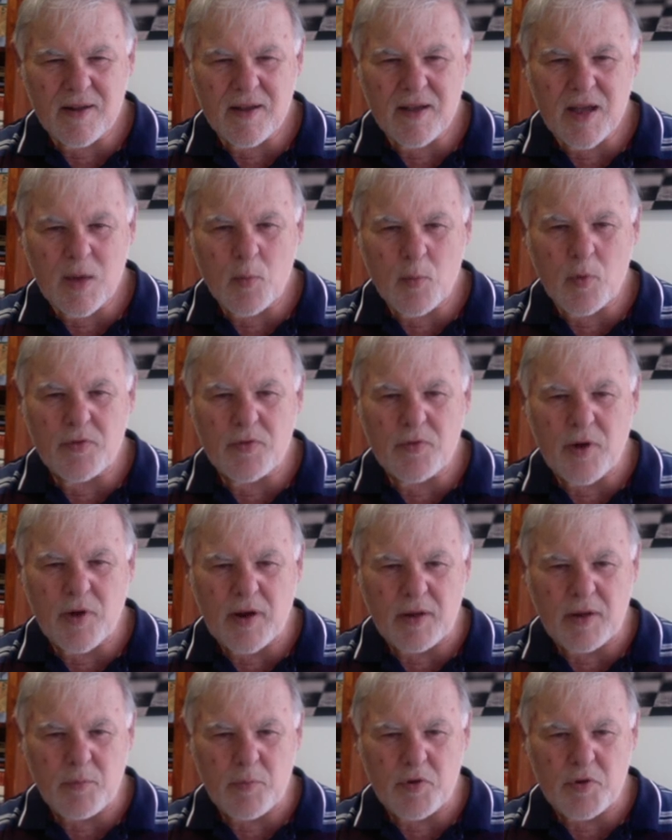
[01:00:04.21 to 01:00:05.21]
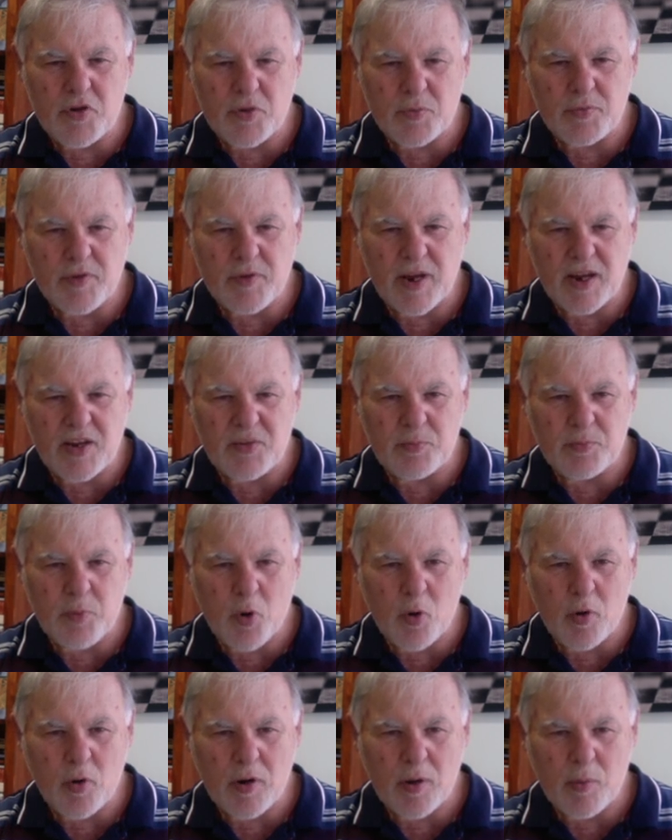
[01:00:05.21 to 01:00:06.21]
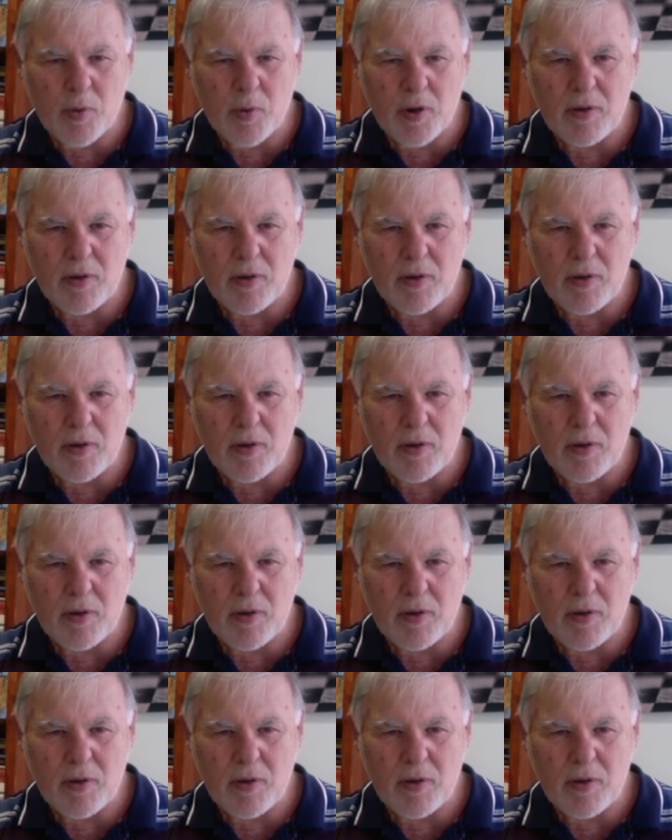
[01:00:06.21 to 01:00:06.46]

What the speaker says: And we're threatening bishop takes pawn, aren't we?